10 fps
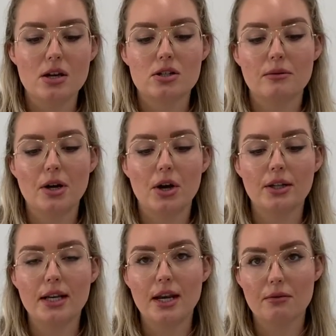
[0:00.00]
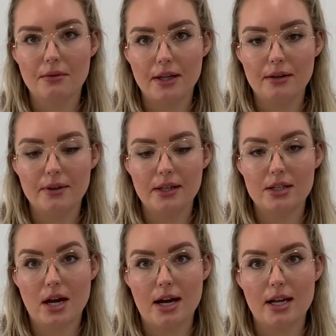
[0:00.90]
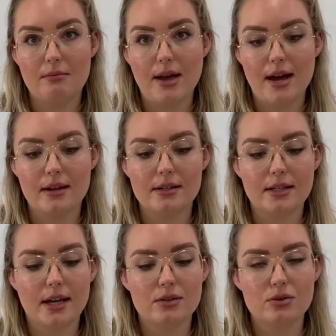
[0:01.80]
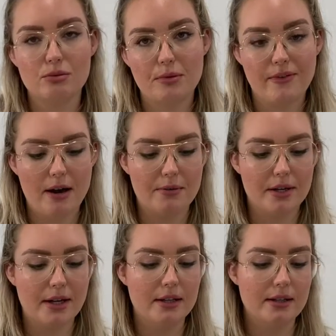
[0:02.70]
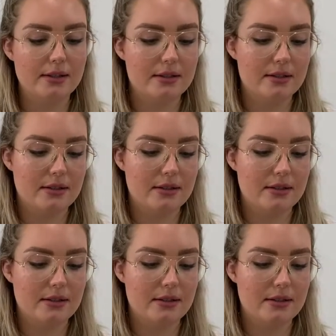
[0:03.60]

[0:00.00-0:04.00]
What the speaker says: so we only need a really, really tiny amount to get super vibrant colours.